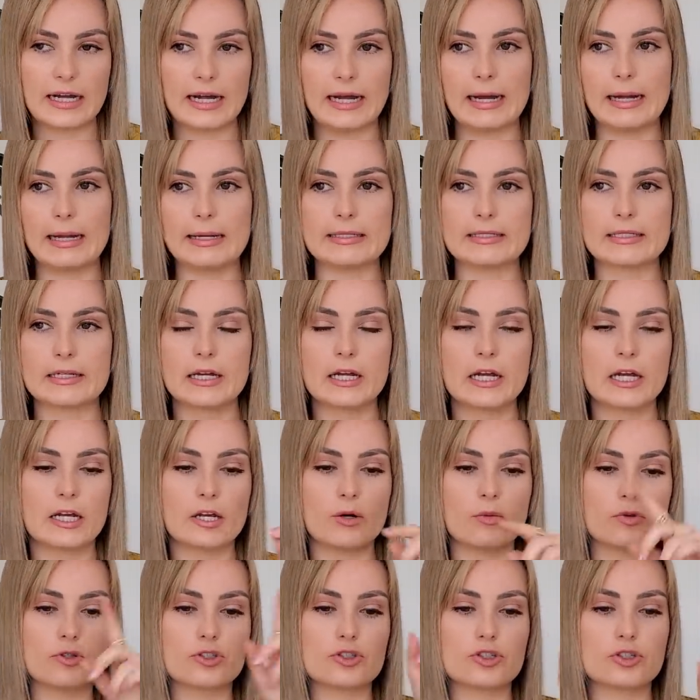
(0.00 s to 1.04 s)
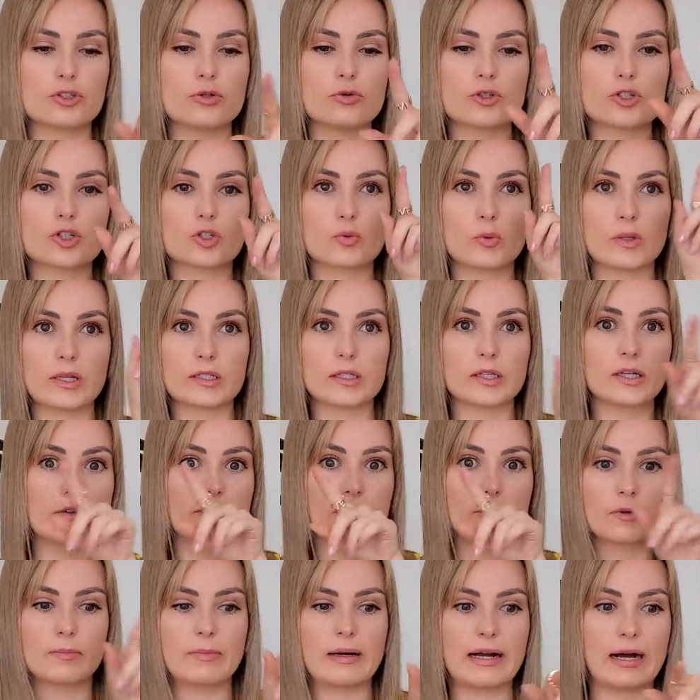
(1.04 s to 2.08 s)
And it was too squiggly
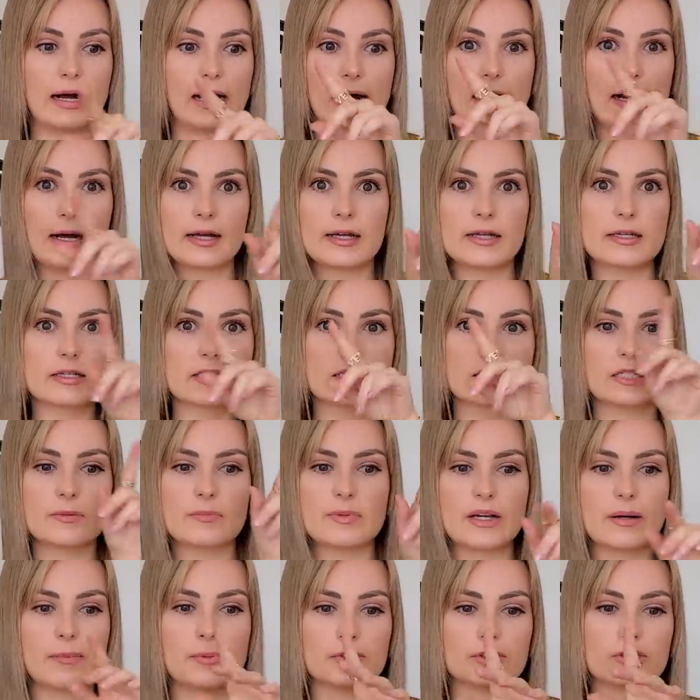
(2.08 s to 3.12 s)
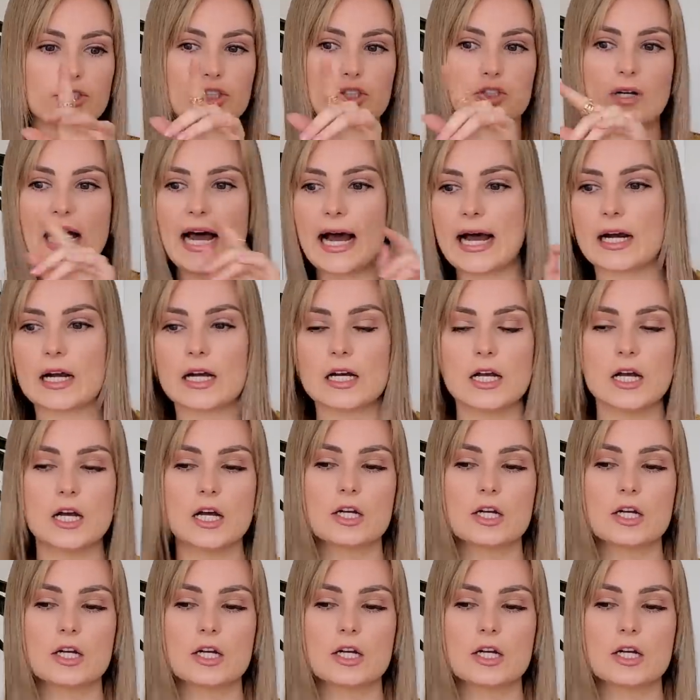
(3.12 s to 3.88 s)
for my eyes to be able to track.